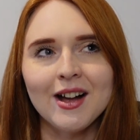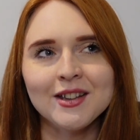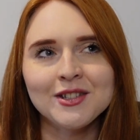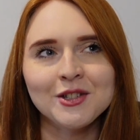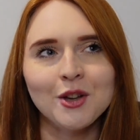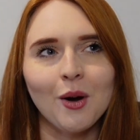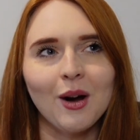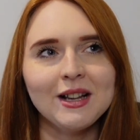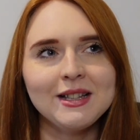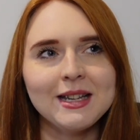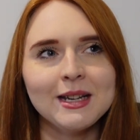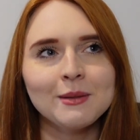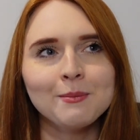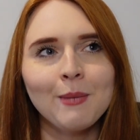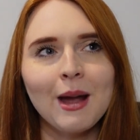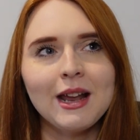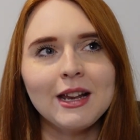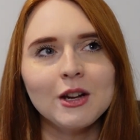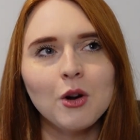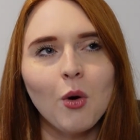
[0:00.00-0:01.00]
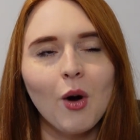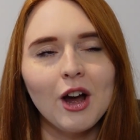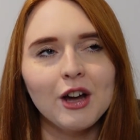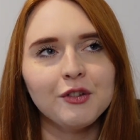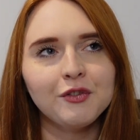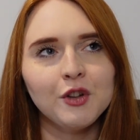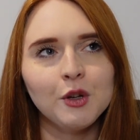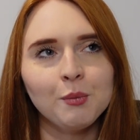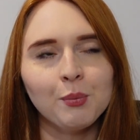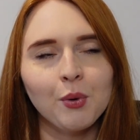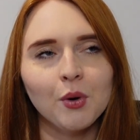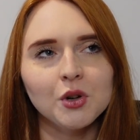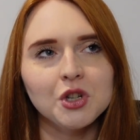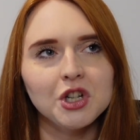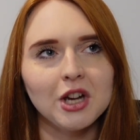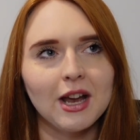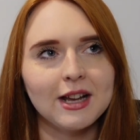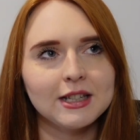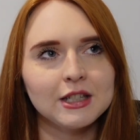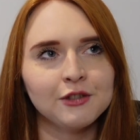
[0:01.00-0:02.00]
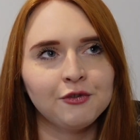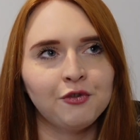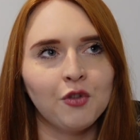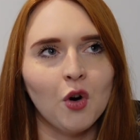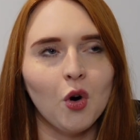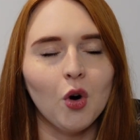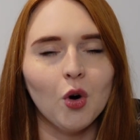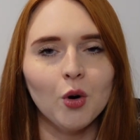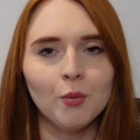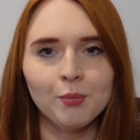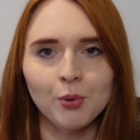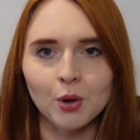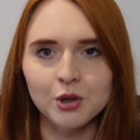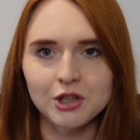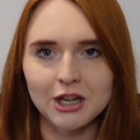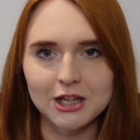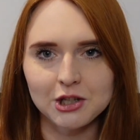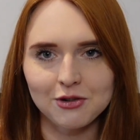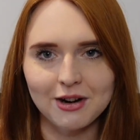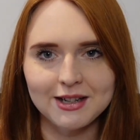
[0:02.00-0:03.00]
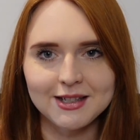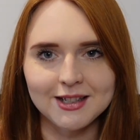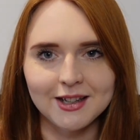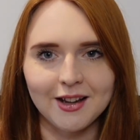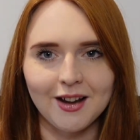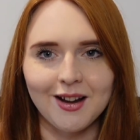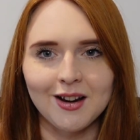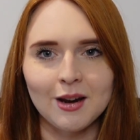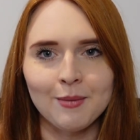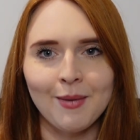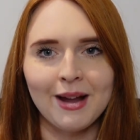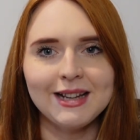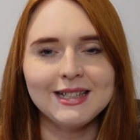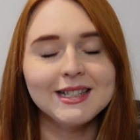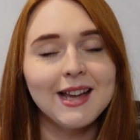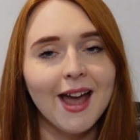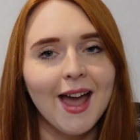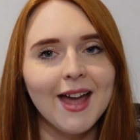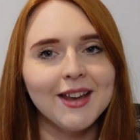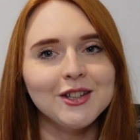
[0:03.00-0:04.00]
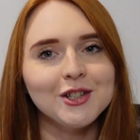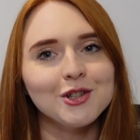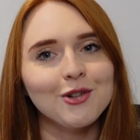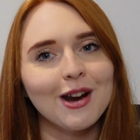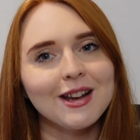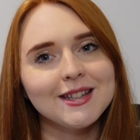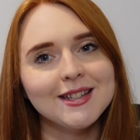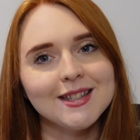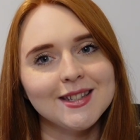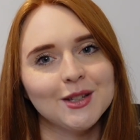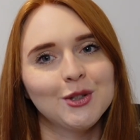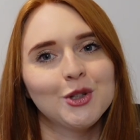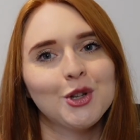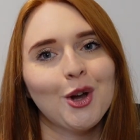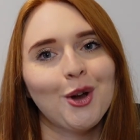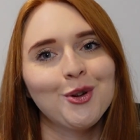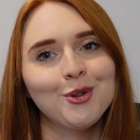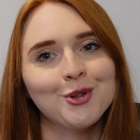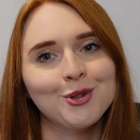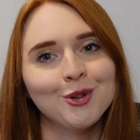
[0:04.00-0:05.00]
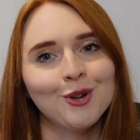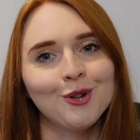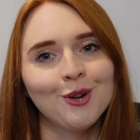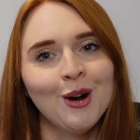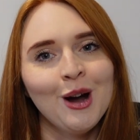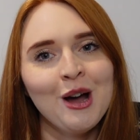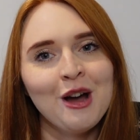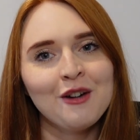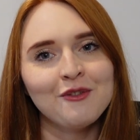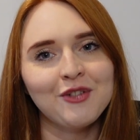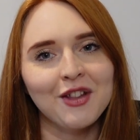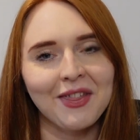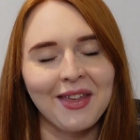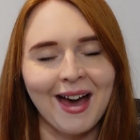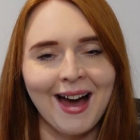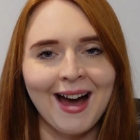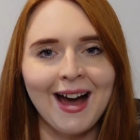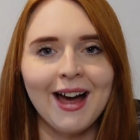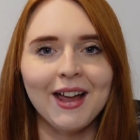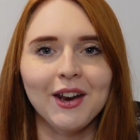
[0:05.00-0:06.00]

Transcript: So I did make quite a few projects for Project Dress a Girl. I made 10 dresses in total for that.